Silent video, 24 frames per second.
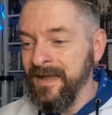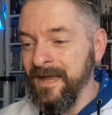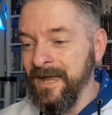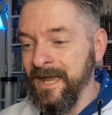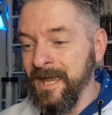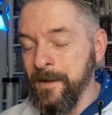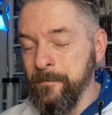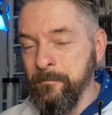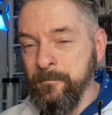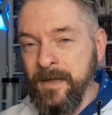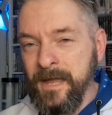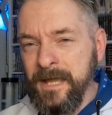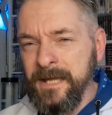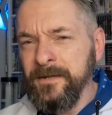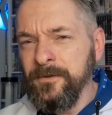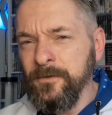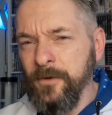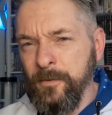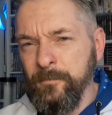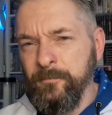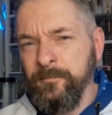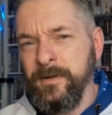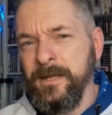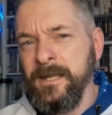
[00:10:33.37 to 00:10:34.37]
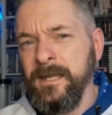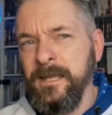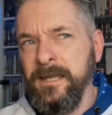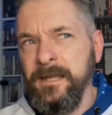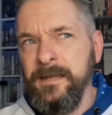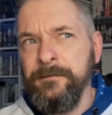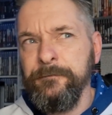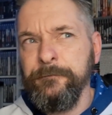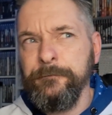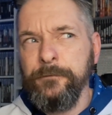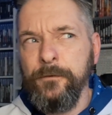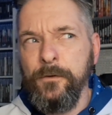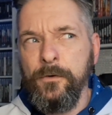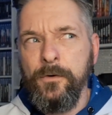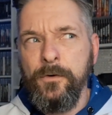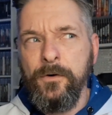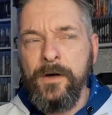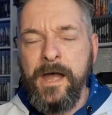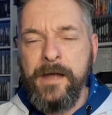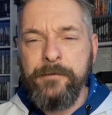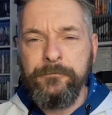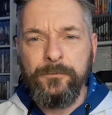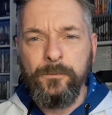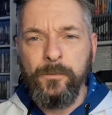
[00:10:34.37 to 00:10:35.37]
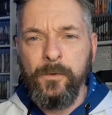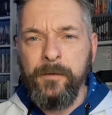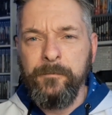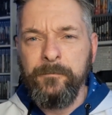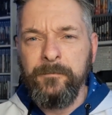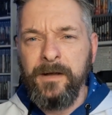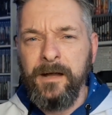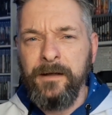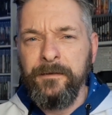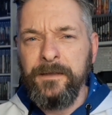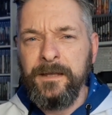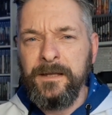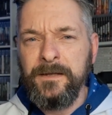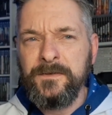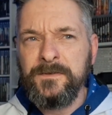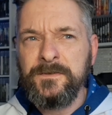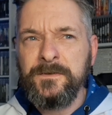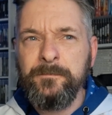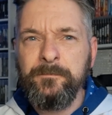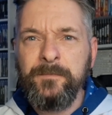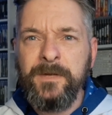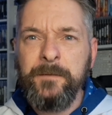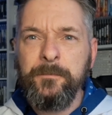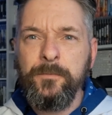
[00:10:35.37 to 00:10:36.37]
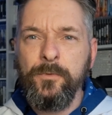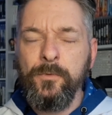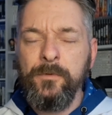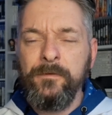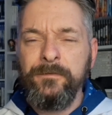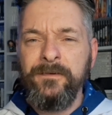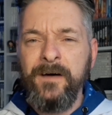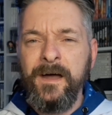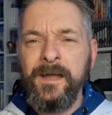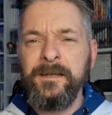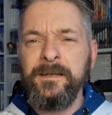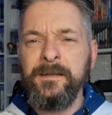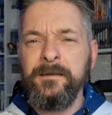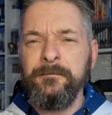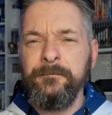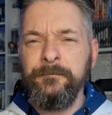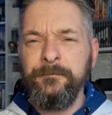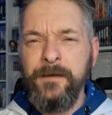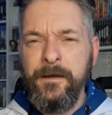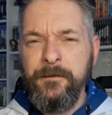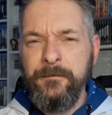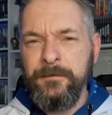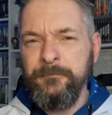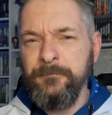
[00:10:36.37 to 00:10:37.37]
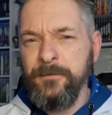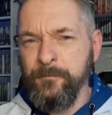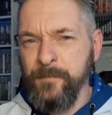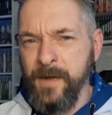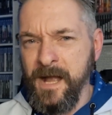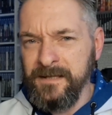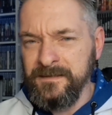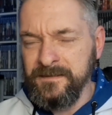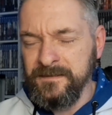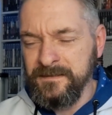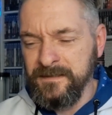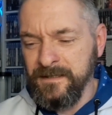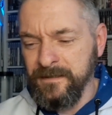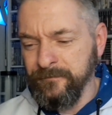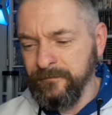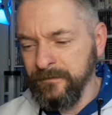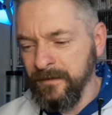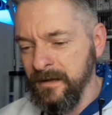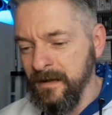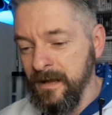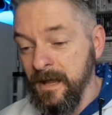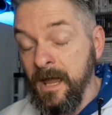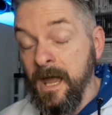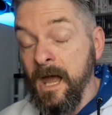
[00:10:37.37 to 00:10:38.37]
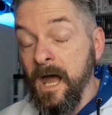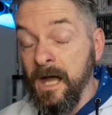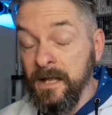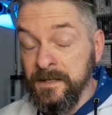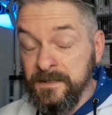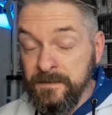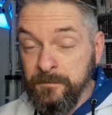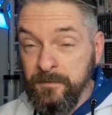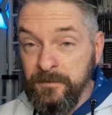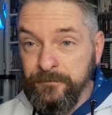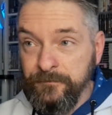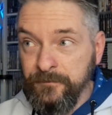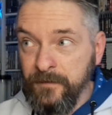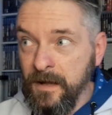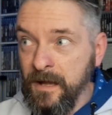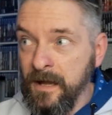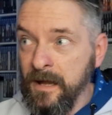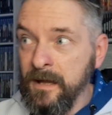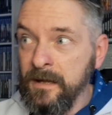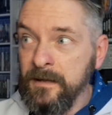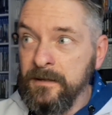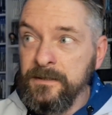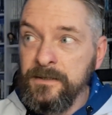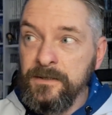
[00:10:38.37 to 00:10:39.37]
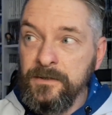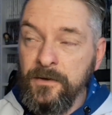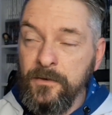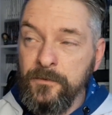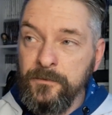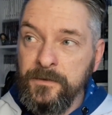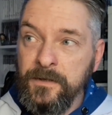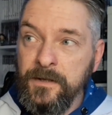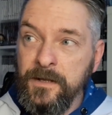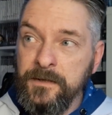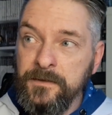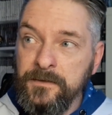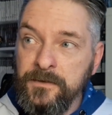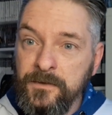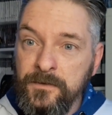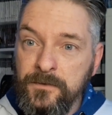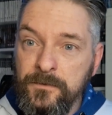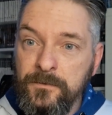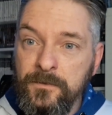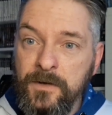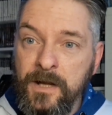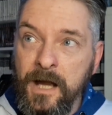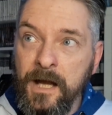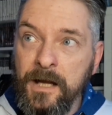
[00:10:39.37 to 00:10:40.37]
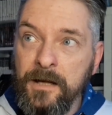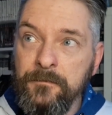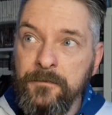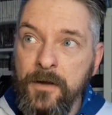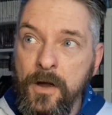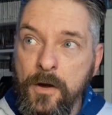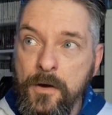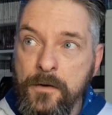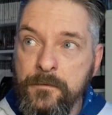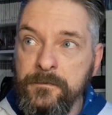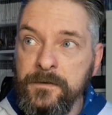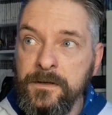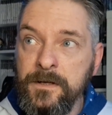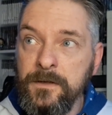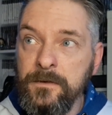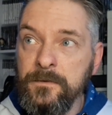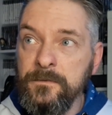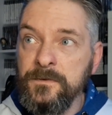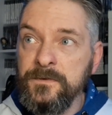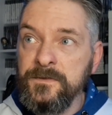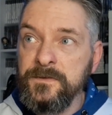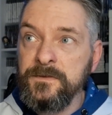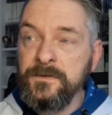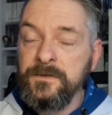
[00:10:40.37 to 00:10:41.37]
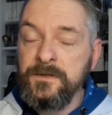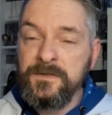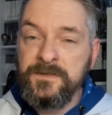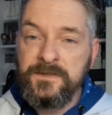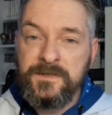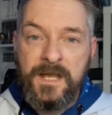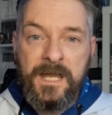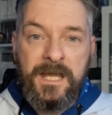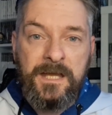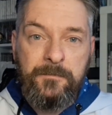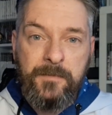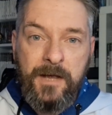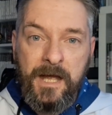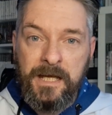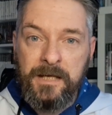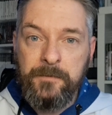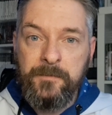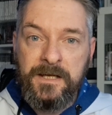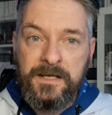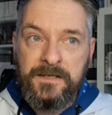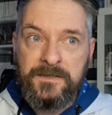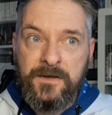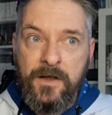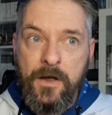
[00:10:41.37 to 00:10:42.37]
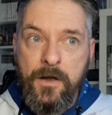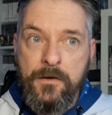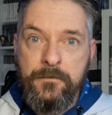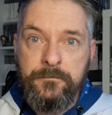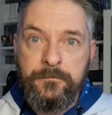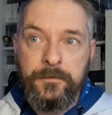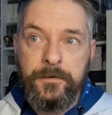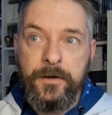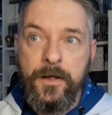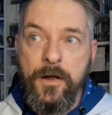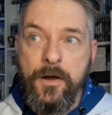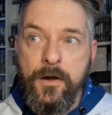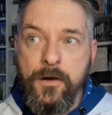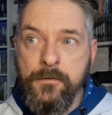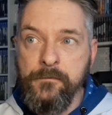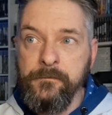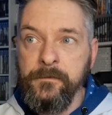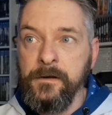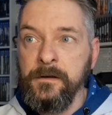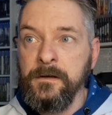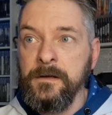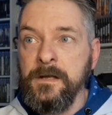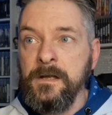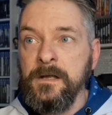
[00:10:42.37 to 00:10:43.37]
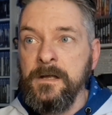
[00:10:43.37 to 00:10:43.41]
It may not be for everyone. I think some people will find it very repetitive. And to be fair, you know, they do kind of overuse the same enemies over and over.